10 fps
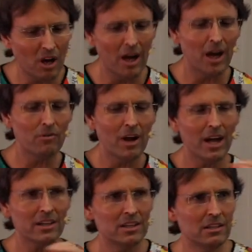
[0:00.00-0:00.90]

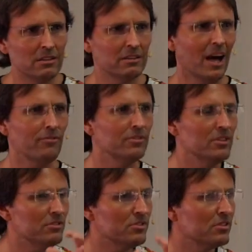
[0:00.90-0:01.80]
hierarchy,
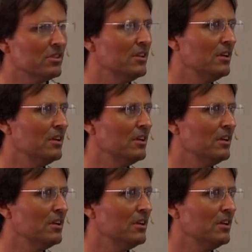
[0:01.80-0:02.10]
governance,